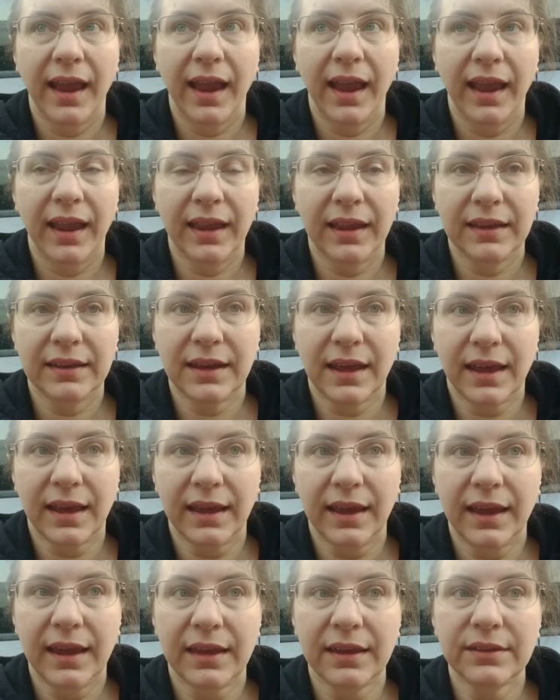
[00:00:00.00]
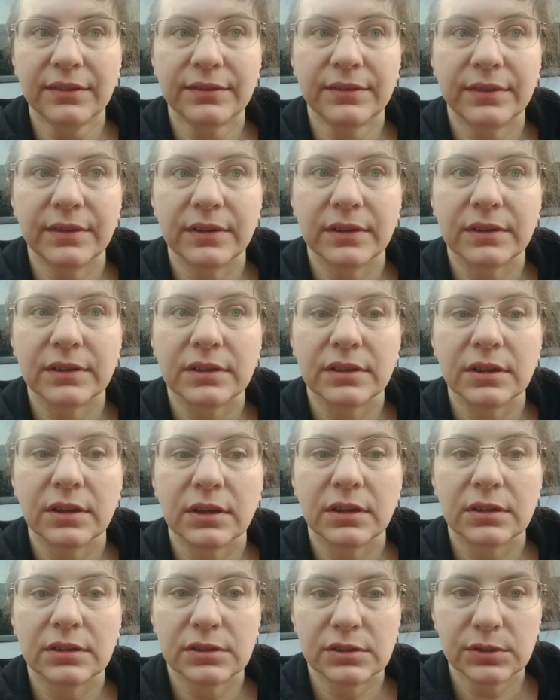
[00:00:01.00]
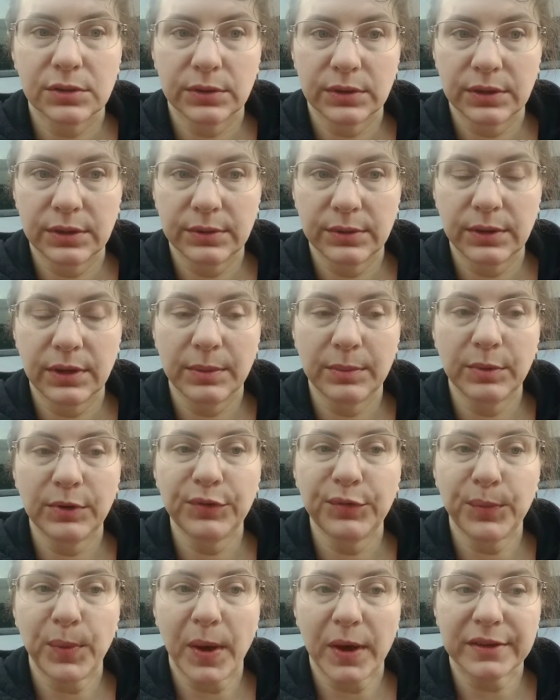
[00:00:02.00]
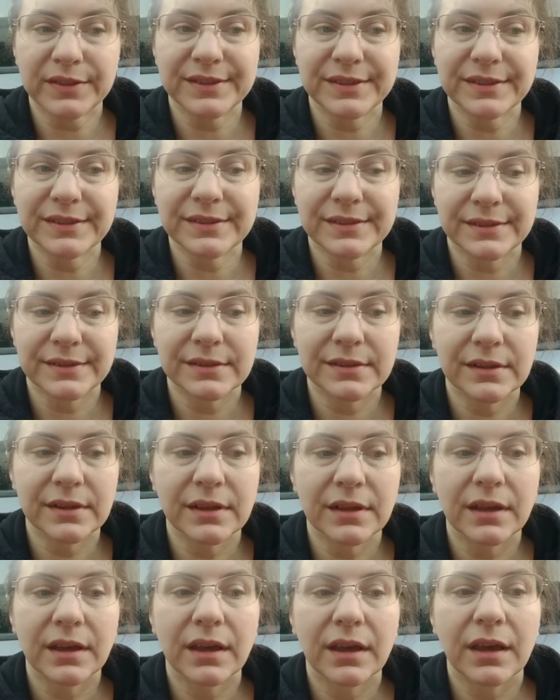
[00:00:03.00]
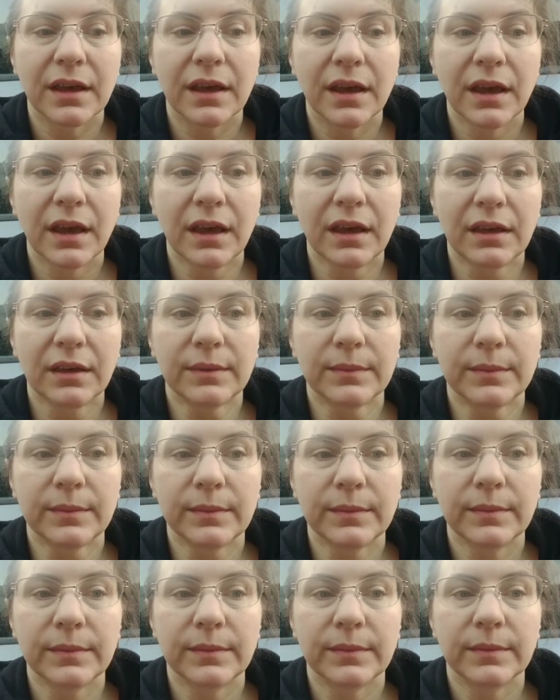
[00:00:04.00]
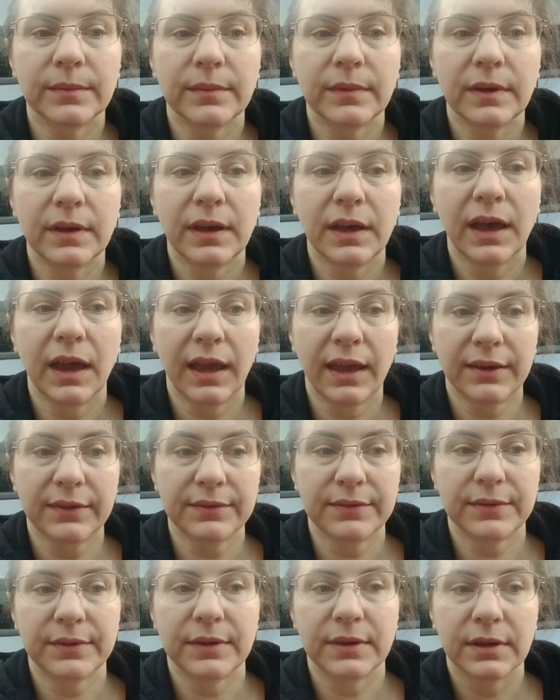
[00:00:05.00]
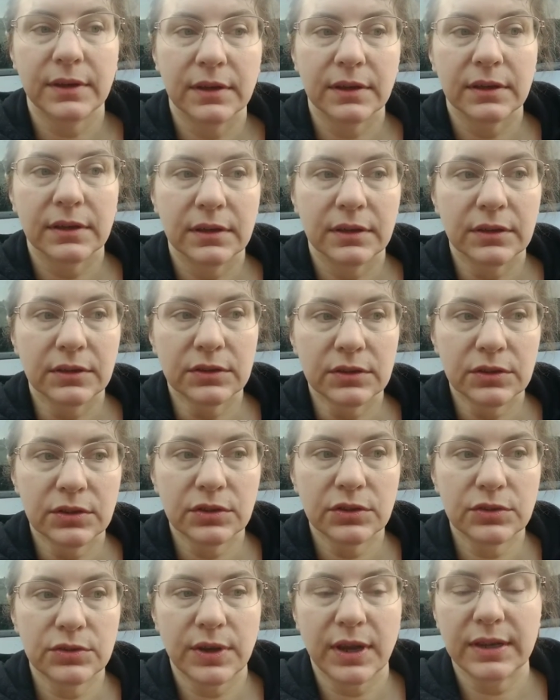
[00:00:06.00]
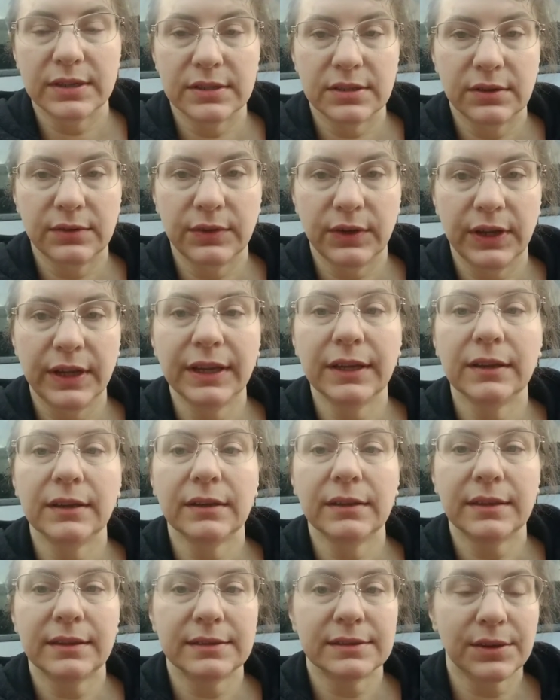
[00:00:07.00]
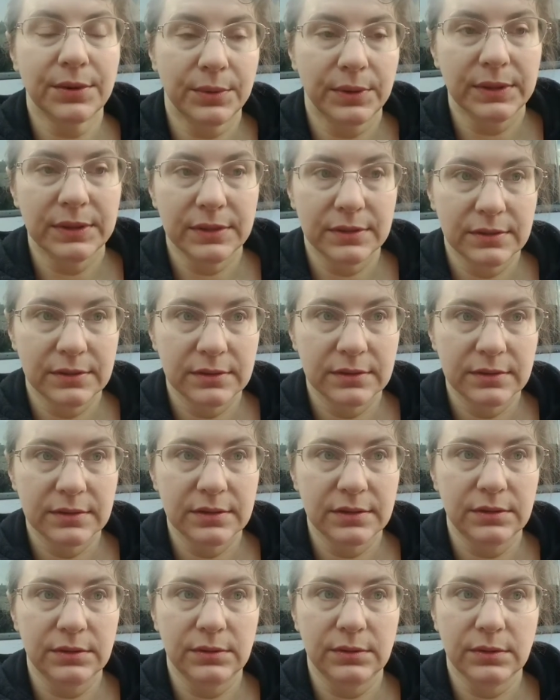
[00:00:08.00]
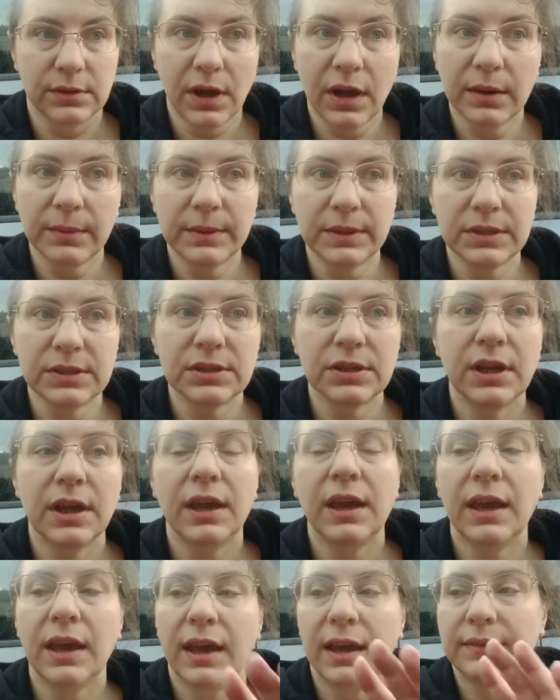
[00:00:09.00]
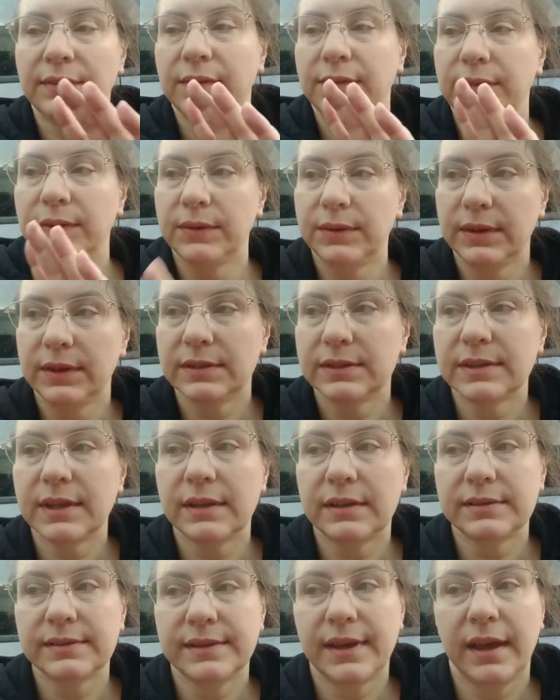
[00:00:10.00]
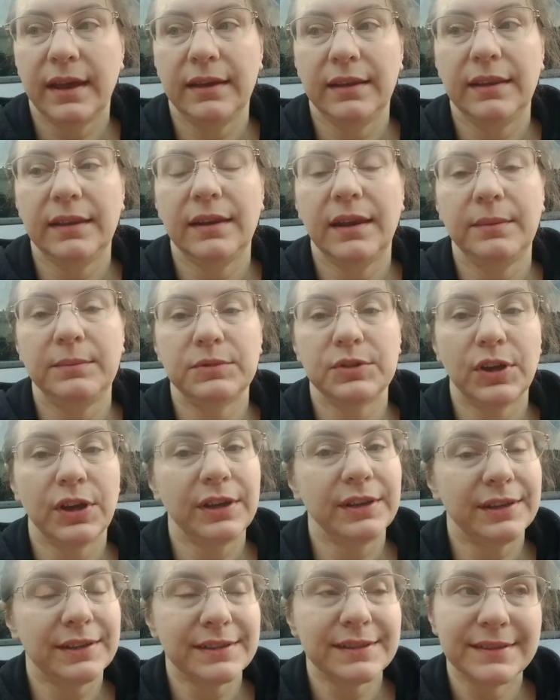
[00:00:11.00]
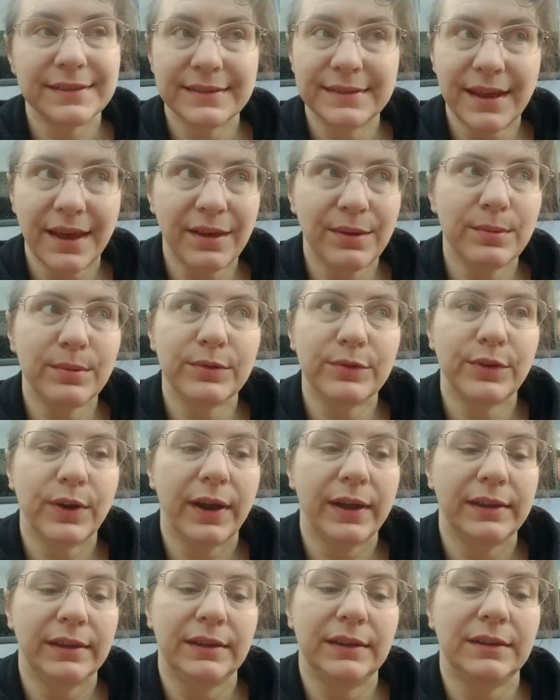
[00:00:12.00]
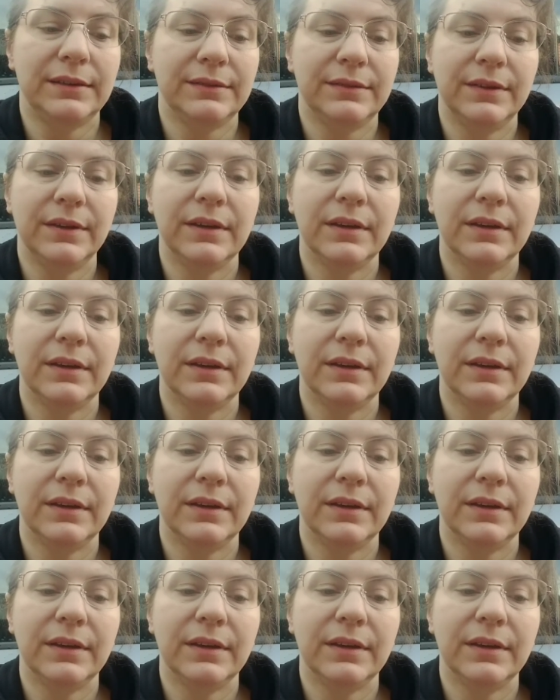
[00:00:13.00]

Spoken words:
and I have sorted through a number of boxes. I have trash over here that's going to the garbage. I have a few things set aside that I'm trying to sell before I leave.